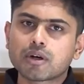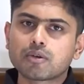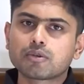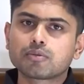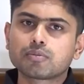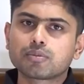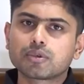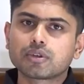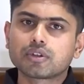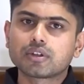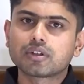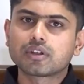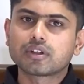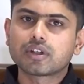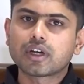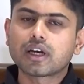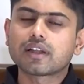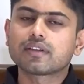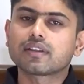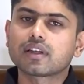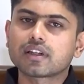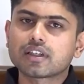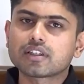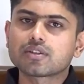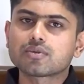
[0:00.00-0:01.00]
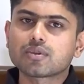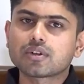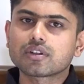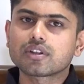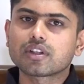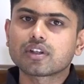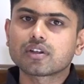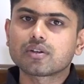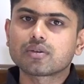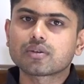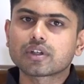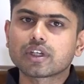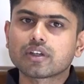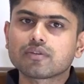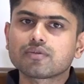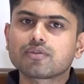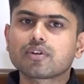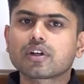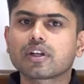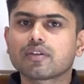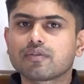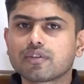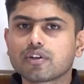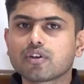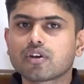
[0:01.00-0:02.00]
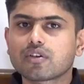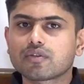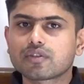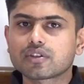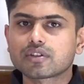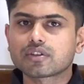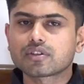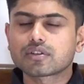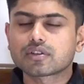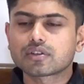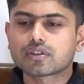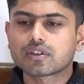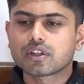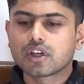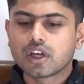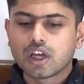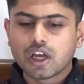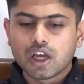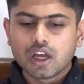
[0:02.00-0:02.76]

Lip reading: output, and that is what they're looking for every officers.